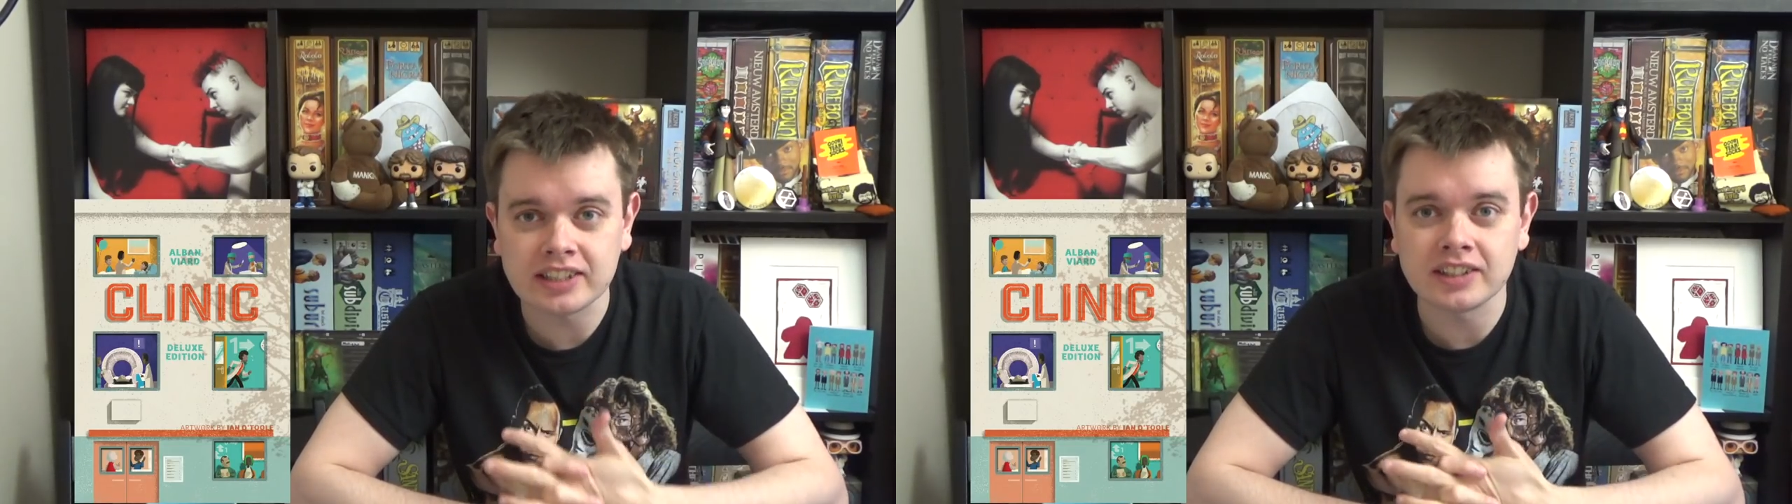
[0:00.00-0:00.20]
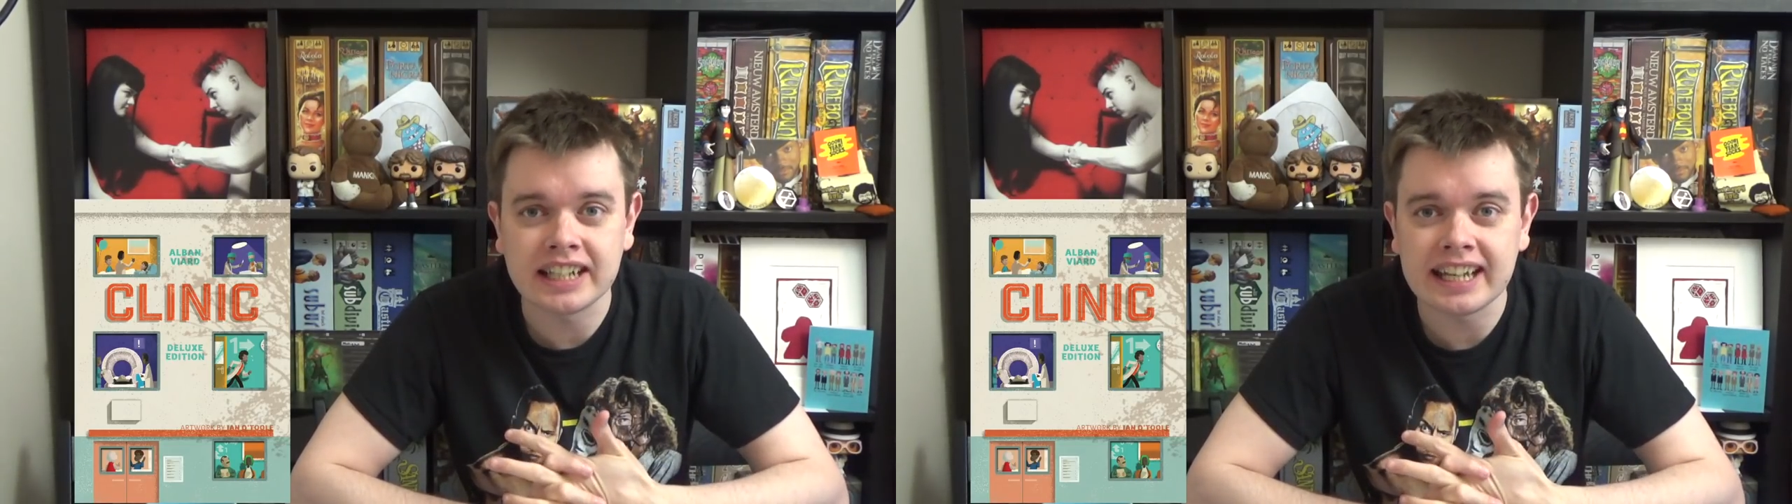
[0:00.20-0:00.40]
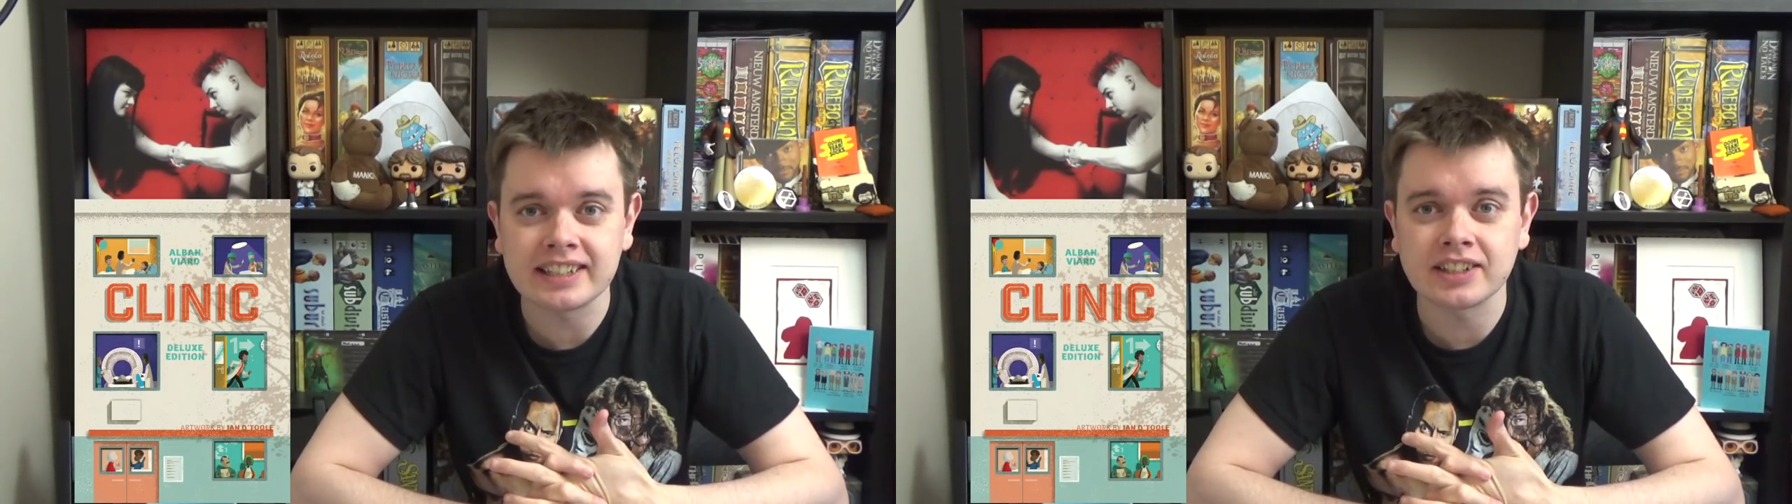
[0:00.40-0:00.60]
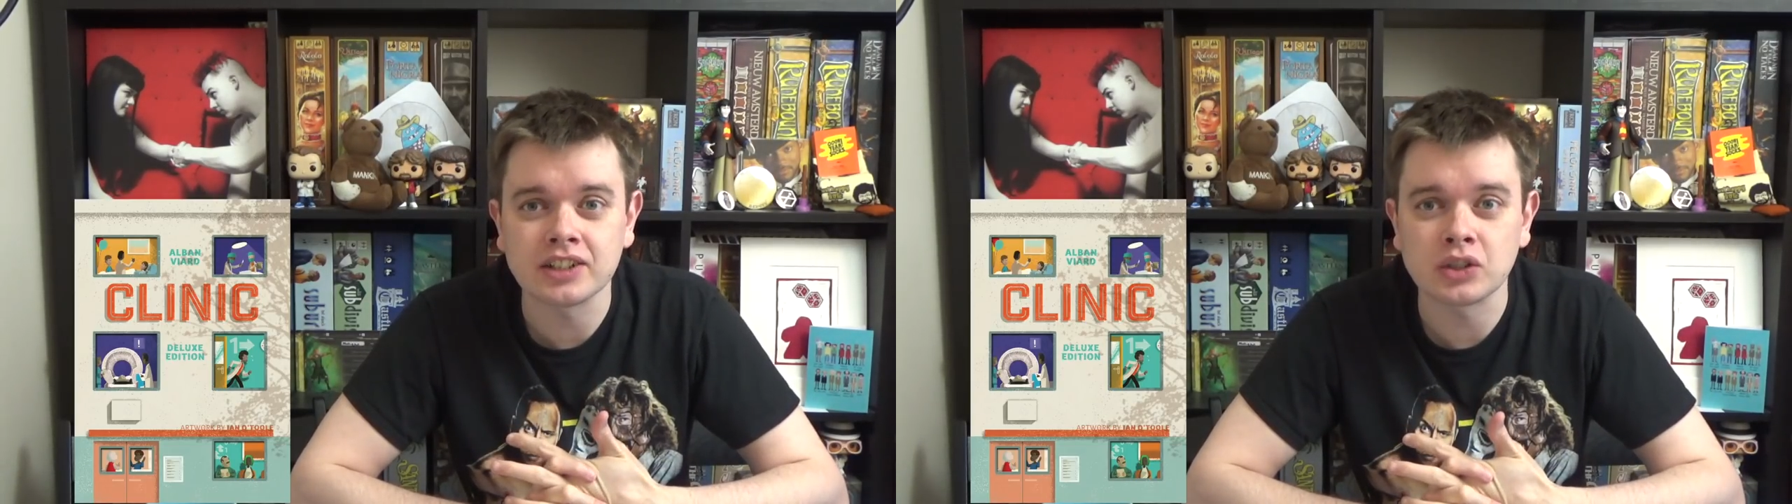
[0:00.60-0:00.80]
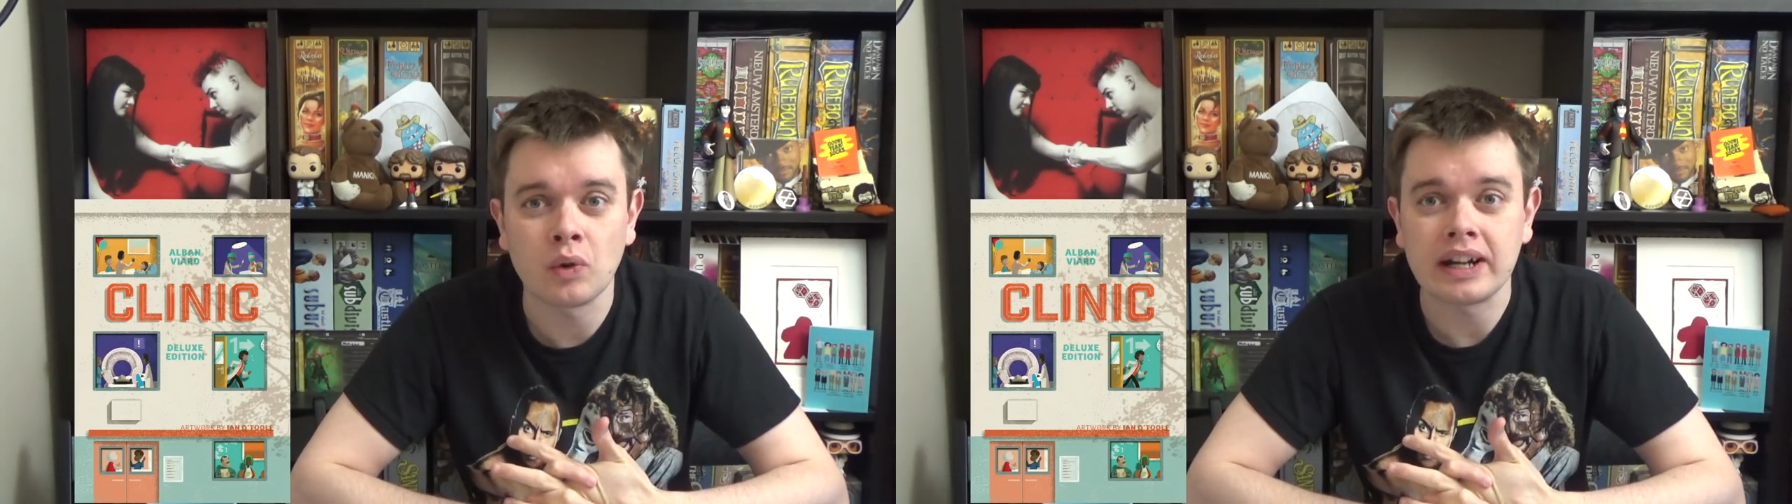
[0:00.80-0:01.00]
is on
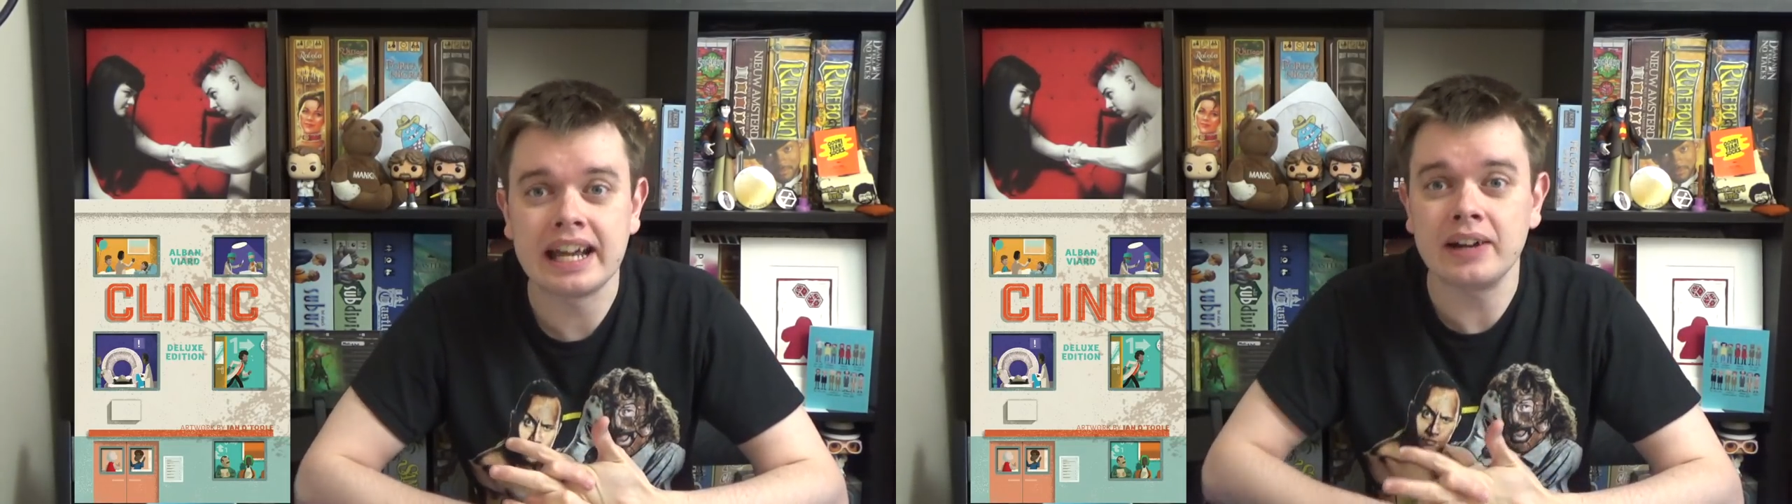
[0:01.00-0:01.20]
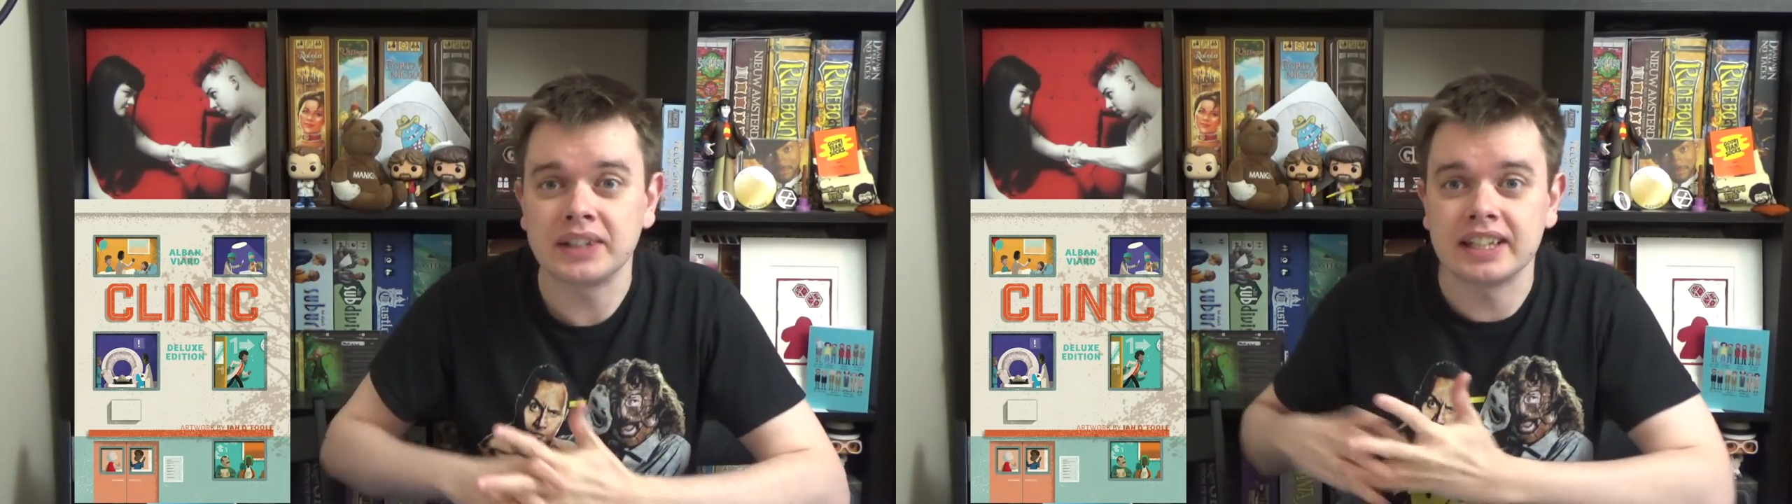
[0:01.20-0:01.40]
Kickstarter right now,